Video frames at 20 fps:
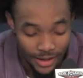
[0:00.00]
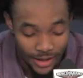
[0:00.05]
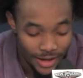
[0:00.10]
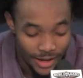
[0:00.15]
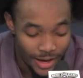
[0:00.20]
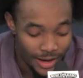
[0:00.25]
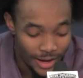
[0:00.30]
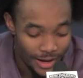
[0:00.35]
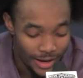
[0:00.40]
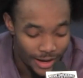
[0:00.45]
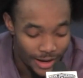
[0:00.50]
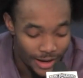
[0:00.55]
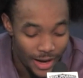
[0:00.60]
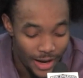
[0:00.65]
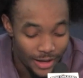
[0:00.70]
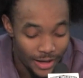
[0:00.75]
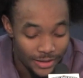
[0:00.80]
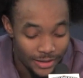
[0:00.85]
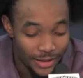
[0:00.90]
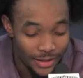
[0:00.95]
I kind
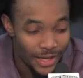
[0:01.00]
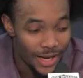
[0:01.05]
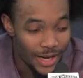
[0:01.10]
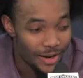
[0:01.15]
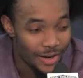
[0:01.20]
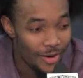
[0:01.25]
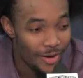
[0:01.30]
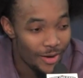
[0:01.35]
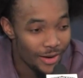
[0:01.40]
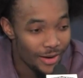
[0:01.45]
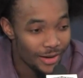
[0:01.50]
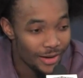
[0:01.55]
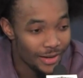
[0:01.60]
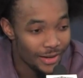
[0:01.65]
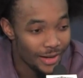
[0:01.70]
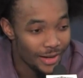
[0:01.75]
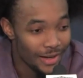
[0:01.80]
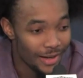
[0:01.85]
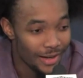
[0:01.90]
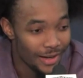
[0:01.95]
of took that to heart
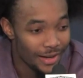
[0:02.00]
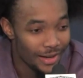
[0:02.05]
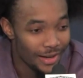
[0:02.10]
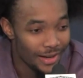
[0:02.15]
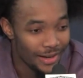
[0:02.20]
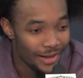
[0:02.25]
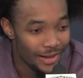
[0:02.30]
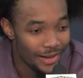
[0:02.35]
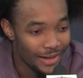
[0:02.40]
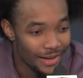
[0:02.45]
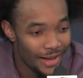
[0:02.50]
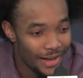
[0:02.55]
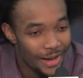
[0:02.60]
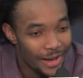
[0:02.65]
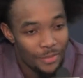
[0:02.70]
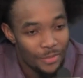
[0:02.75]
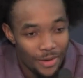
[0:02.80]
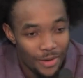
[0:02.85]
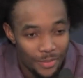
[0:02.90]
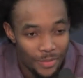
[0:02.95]
and
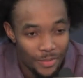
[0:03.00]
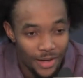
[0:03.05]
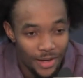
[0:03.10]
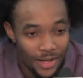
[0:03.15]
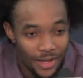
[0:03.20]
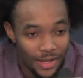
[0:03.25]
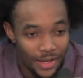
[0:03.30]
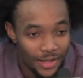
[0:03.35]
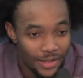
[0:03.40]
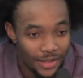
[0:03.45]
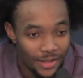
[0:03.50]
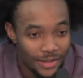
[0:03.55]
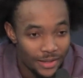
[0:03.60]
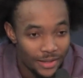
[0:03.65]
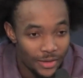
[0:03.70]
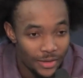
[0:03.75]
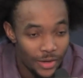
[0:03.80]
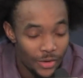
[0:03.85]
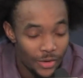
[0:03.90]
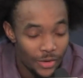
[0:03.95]
came out and played,
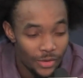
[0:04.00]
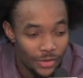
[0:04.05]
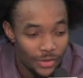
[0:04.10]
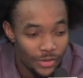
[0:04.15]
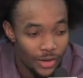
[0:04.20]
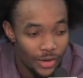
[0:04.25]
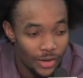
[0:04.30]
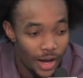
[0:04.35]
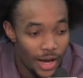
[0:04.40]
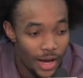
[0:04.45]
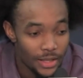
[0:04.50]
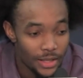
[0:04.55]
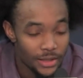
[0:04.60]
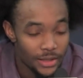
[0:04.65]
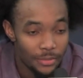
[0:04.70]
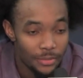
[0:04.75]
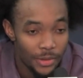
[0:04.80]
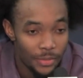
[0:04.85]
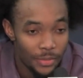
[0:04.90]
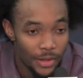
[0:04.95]
you know, how I
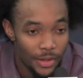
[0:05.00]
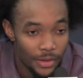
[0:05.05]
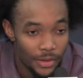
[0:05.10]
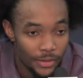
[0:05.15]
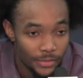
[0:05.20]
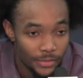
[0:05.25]
should be playing.